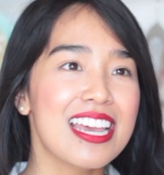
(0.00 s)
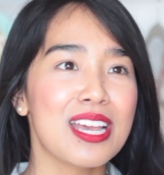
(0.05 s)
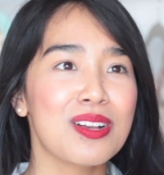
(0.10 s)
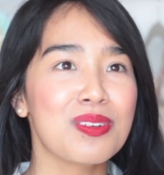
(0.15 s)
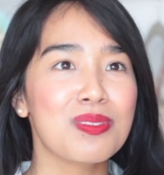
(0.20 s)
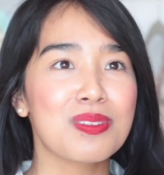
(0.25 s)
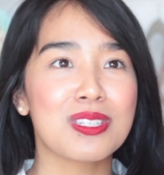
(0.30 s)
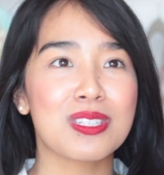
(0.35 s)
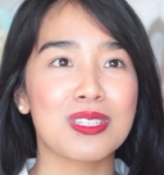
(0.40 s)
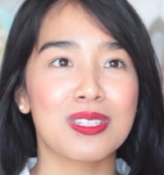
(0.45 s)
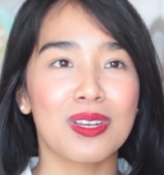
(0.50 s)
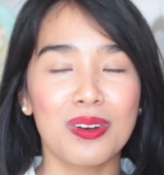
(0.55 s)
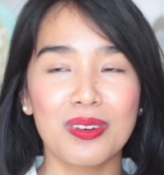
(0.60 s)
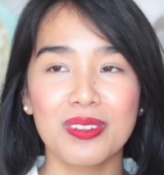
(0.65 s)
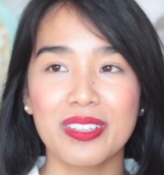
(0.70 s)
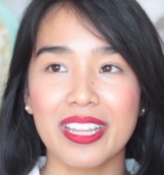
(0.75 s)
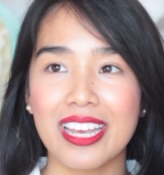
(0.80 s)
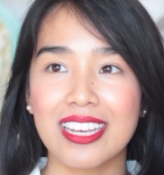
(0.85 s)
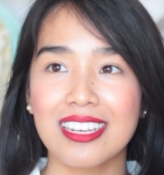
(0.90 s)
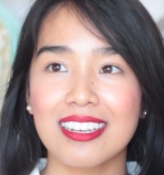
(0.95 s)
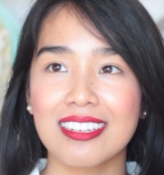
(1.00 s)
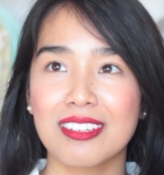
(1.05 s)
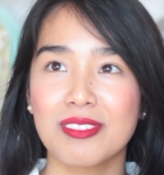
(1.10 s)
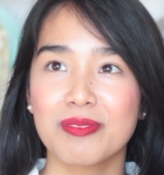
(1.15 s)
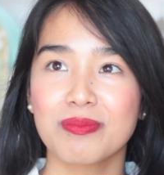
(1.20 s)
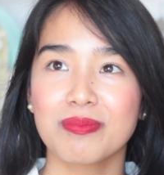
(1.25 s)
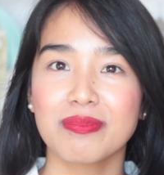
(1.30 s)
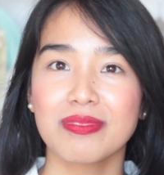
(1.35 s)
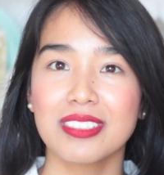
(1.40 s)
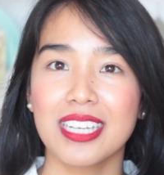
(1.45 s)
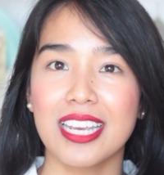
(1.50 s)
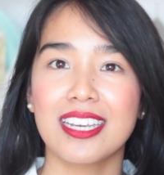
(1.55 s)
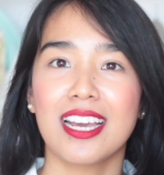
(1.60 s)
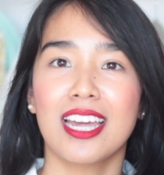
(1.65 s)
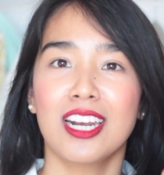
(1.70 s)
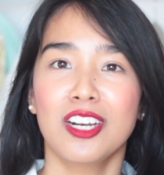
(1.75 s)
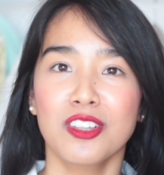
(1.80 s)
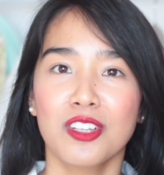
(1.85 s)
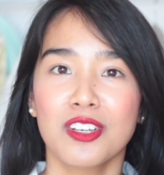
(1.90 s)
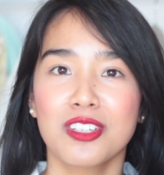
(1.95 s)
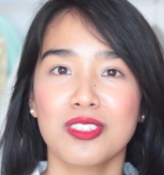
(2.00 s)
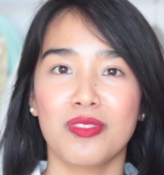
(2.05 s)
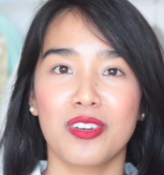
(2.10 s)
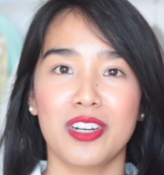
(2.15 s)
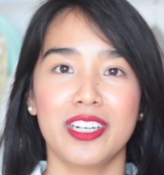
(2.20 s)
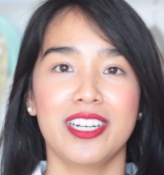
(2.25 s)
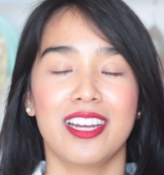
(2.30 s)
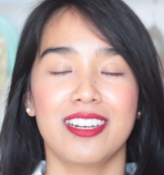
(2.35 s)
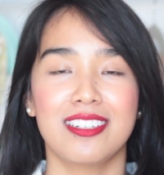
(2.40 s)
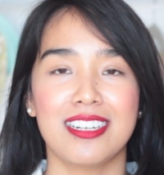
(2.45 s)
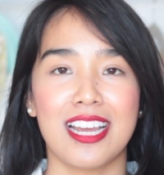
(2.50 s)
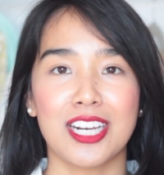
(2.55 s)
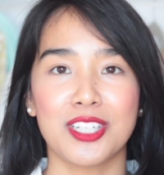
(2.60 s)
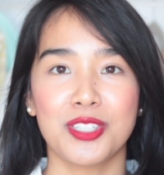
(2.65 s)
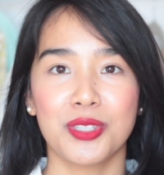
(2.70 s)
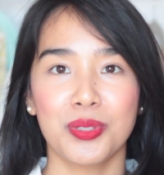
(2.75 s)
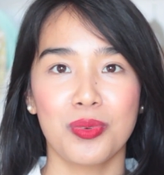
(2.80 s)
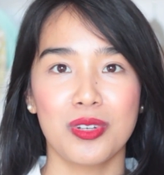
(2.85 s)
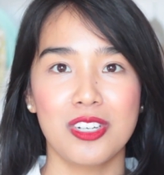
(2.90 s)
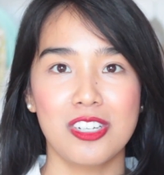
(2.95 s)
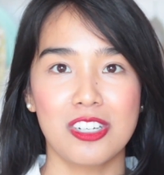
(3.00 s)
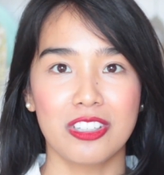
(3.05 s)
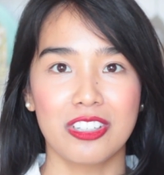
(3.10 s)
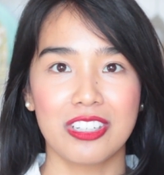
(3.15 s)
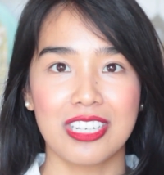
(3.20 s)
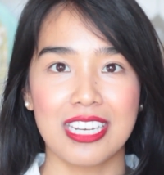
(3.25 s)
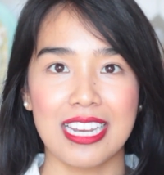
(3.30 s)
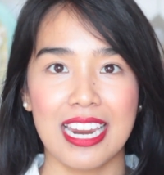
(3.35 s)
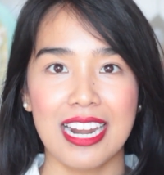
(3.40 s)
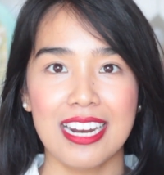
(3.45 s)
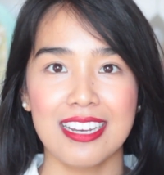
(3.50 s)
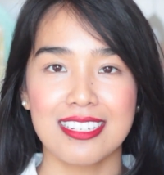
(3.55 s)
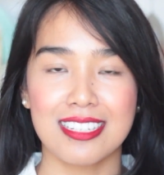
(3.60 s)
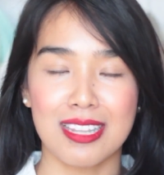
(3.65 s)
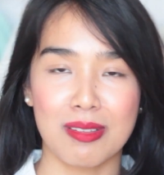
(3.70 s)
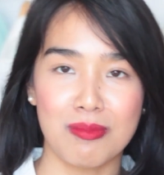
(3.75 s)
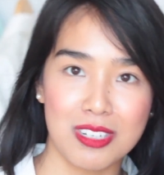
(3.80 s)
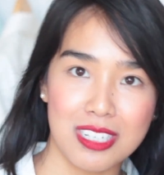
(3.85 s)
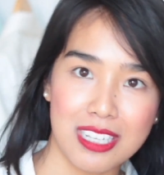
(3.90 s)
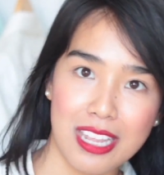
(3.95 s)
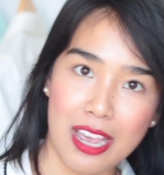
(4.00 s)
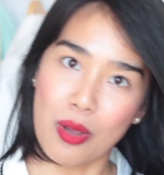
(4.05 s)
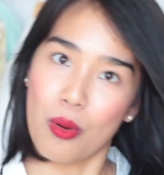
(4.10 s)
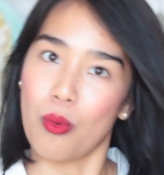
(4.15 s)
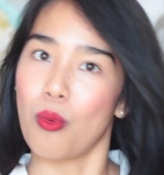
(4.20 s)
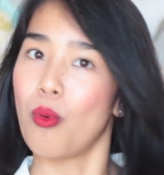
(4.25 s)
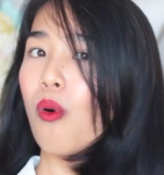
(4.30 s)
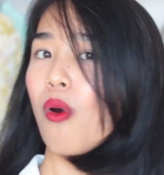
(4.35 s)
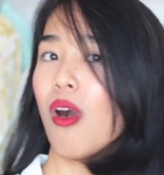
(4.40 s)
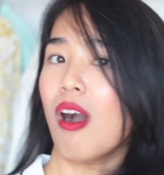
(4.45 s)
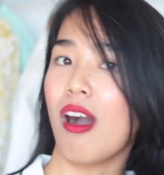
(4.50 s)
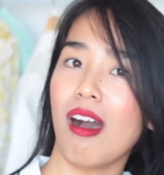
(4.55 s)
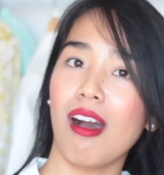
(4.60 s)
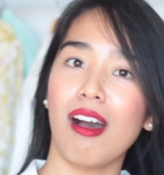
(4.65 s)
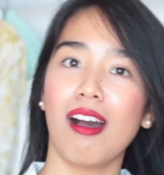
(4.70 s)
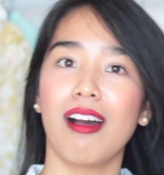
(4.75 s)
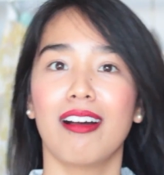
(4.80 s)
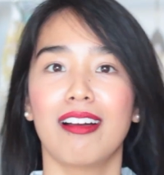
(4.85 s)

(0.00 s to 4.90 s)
It was so like, it kind of looks very unnatural when you're looking at it because I'm just like, wow.